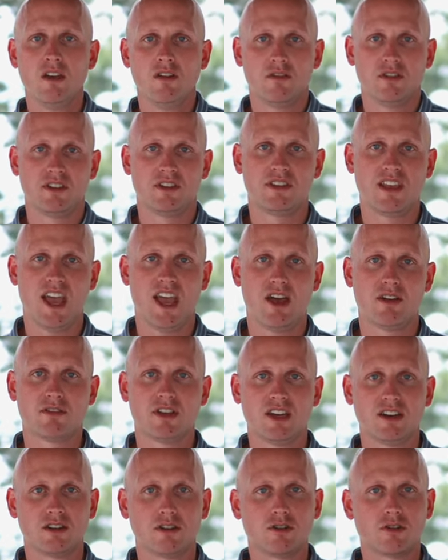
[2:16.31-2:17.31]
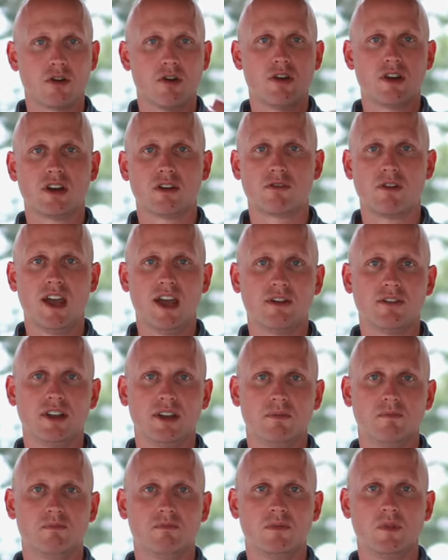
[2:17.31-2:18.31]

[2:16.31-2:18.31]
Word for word: with a town kind of growing around it.